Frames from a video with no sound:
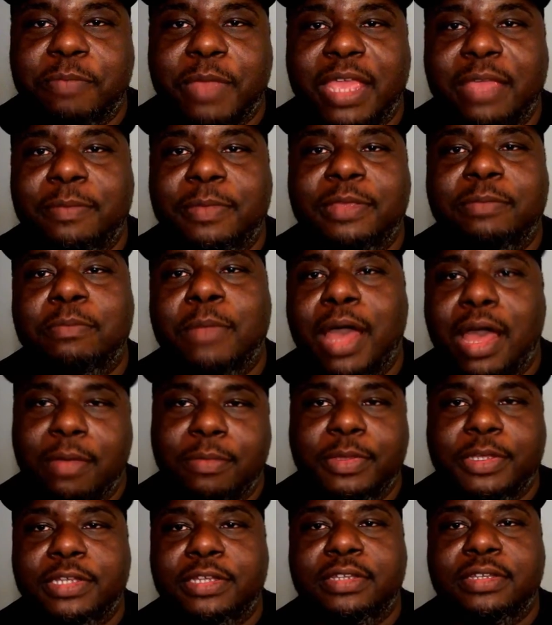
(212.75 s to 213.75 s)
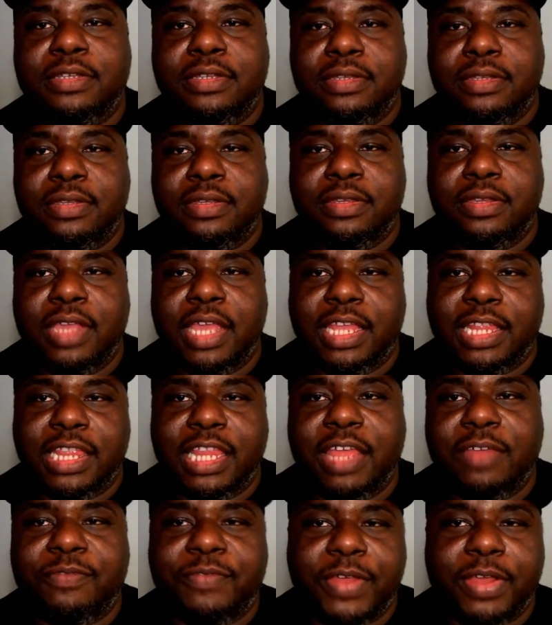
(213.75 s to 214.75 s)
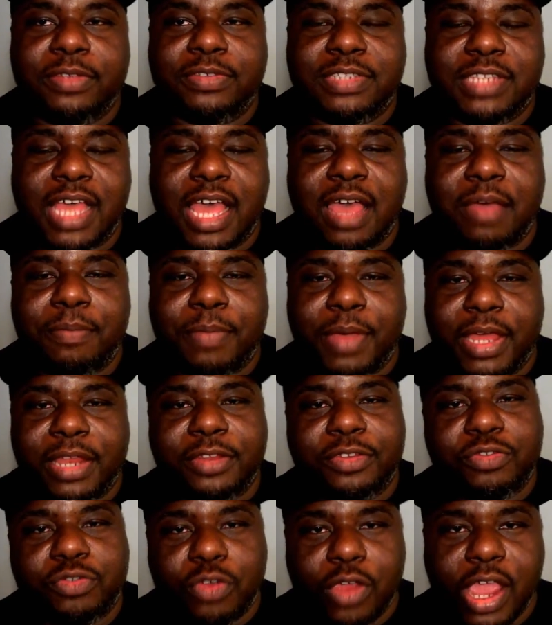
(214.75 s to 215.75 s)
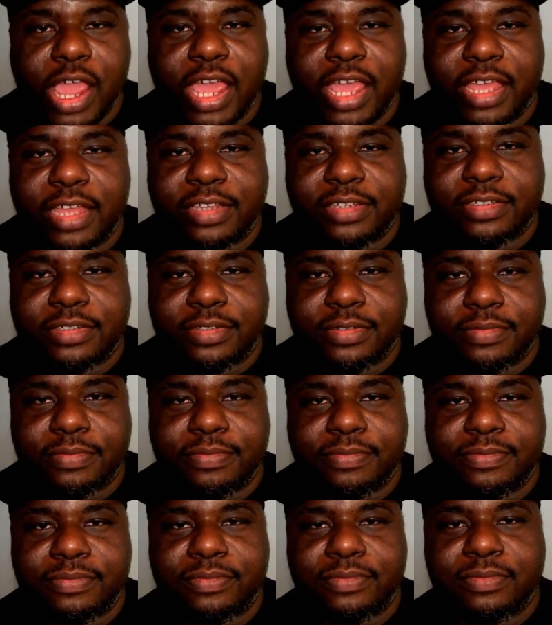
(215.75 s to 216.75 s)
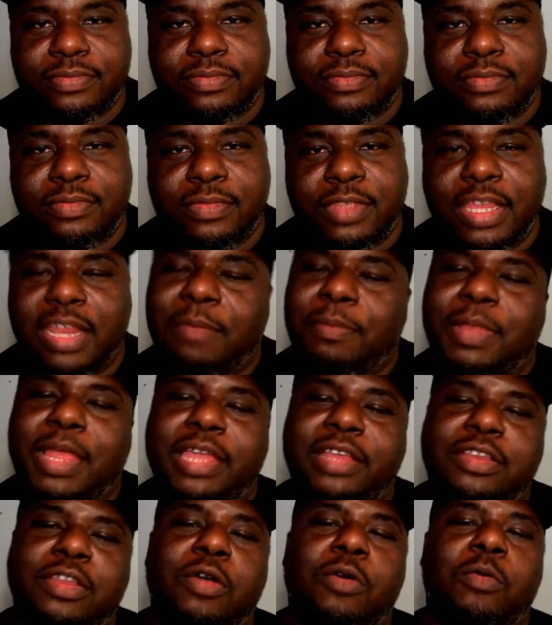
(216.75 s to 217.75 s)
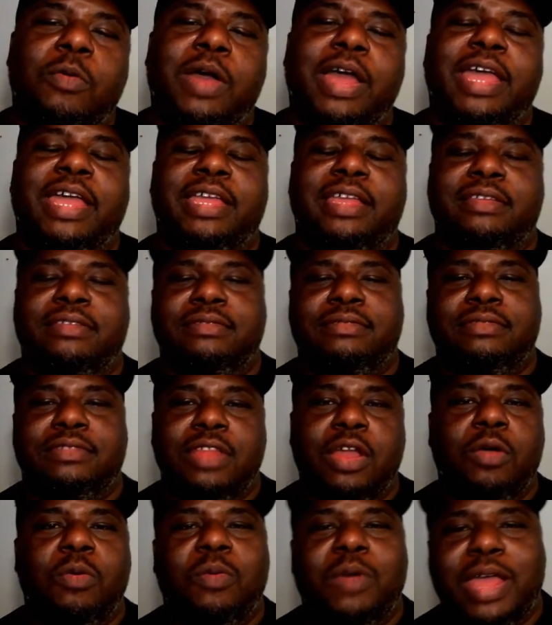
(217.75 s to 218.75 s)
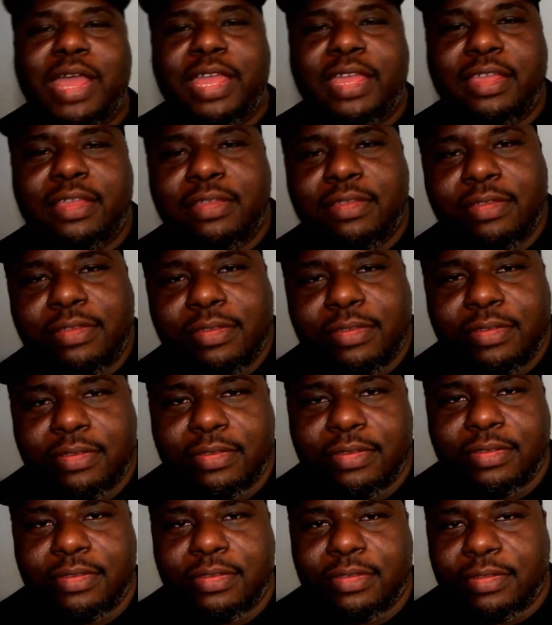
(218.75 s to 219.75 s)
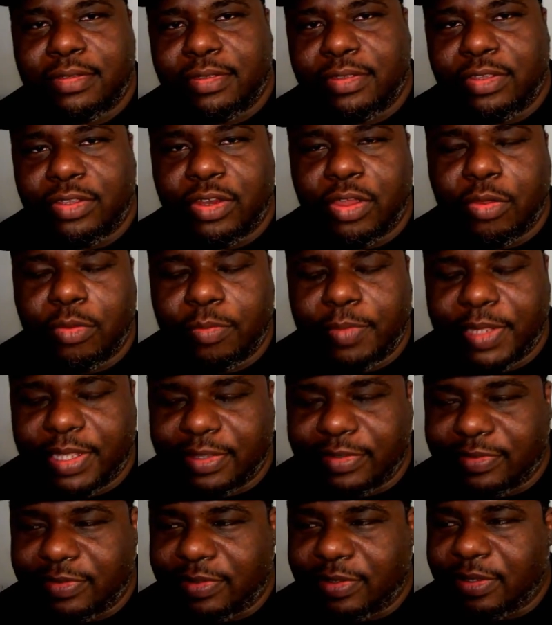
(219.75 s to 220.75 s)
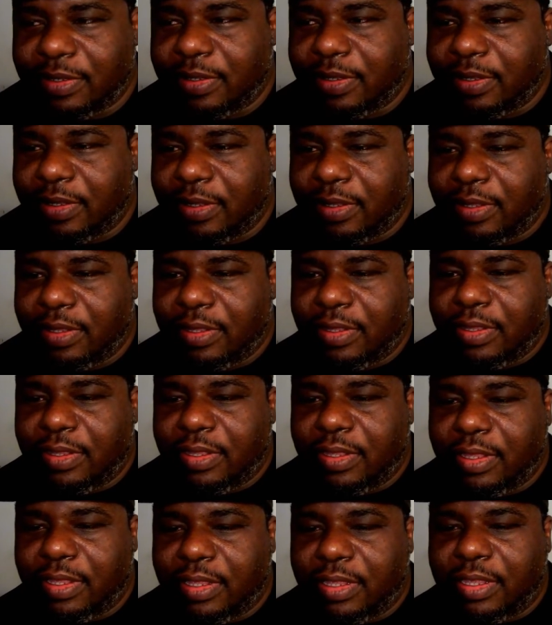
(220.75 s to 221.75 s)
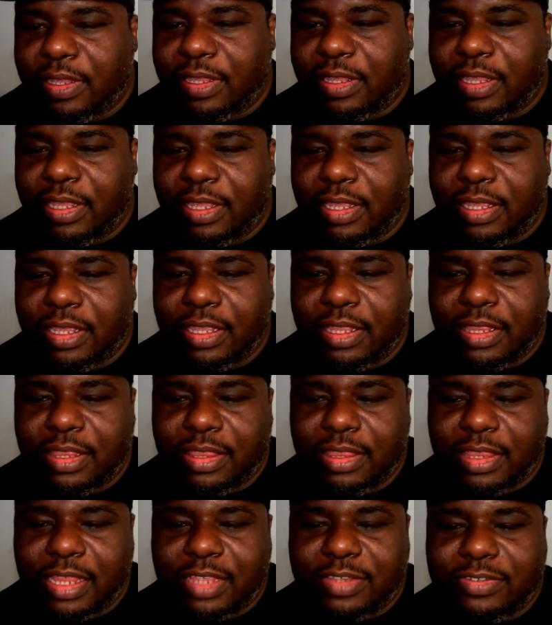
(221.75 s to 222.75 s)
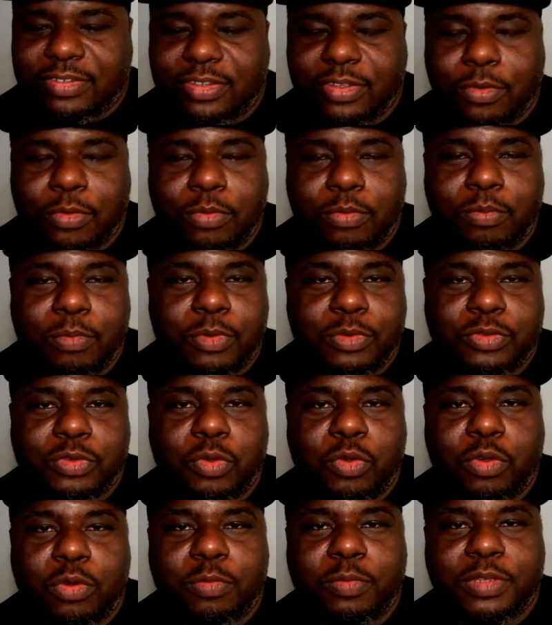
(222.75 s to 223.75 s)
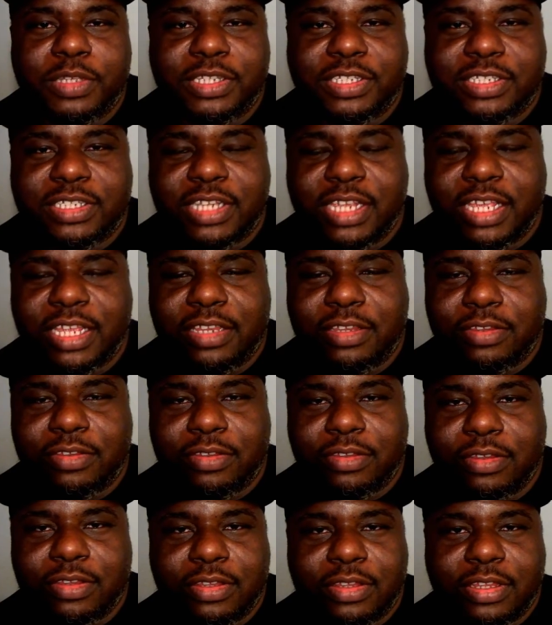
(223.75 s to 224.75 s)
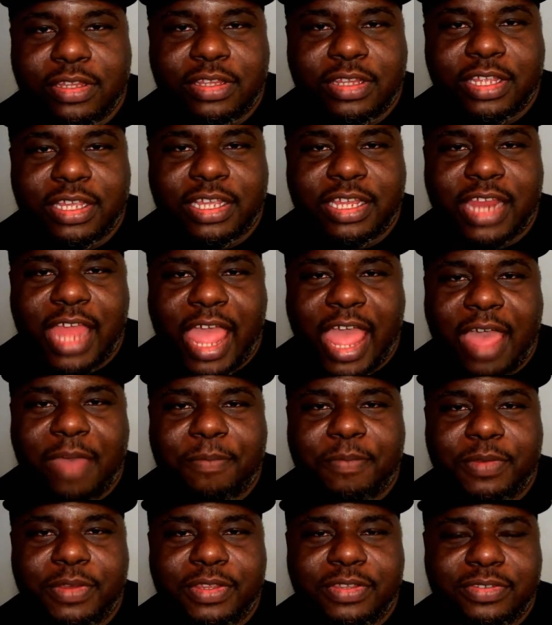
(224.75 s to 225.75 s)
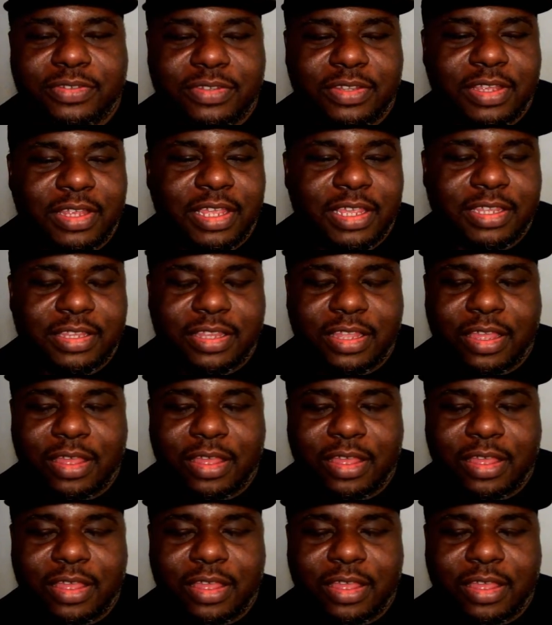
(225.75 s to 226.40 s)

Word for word: I'm the Madd Rapper, I speak the truth, I let it flow. If you got an opinion, comment below and let me know. If you like, please hit subscribe and tell all your friends about The Madd Rapper Show.